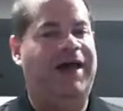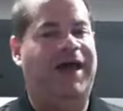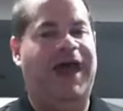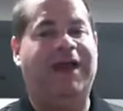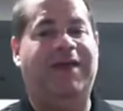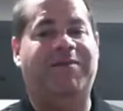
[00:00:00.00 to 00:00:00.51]

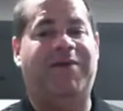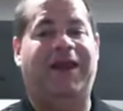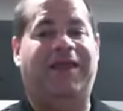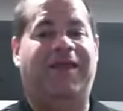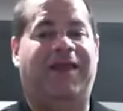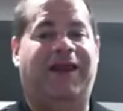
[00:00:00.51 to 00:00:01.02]

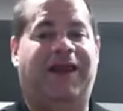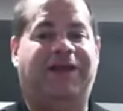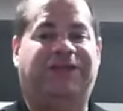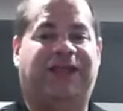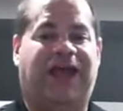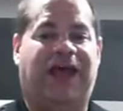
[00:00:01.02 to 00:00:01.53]
anybody that
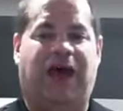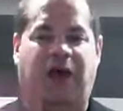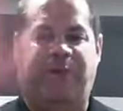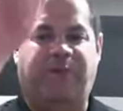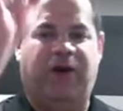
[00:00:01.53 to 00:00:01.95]
needs the help,